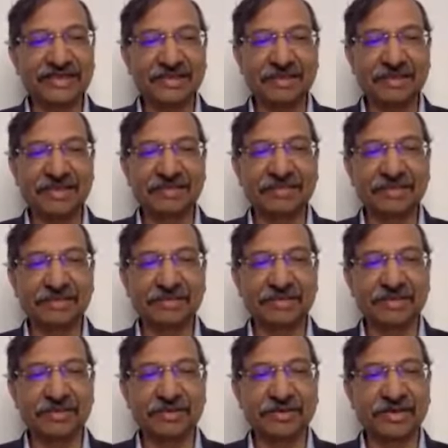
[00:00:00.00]
3 million
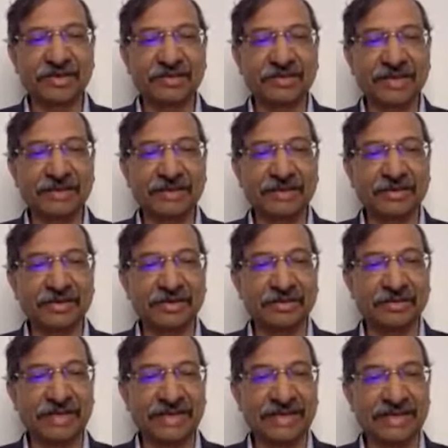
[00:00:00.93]
people, 20 mile by
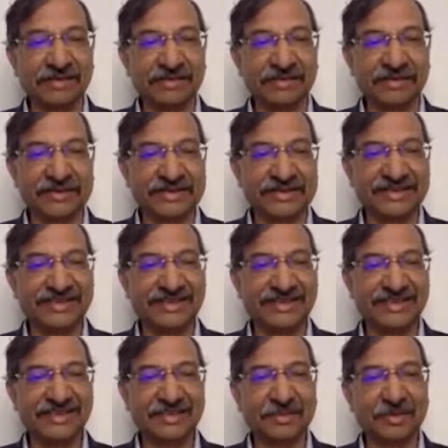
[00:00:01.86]
20 mile different,
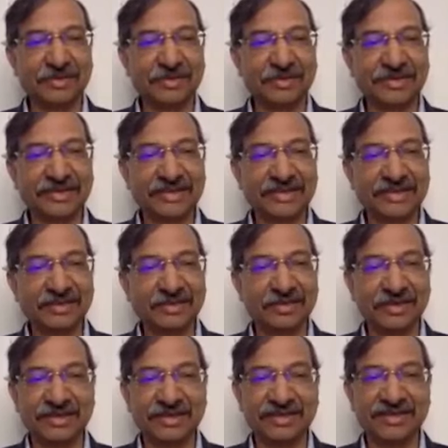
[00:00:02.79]
is about thinking
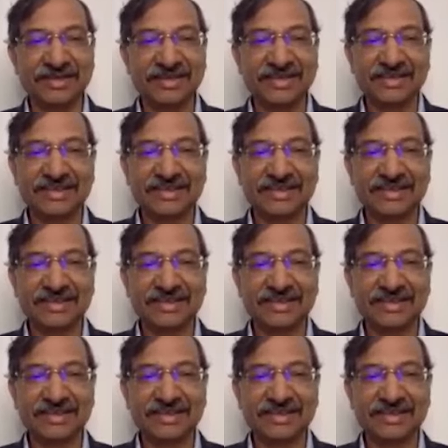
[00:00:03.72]
only.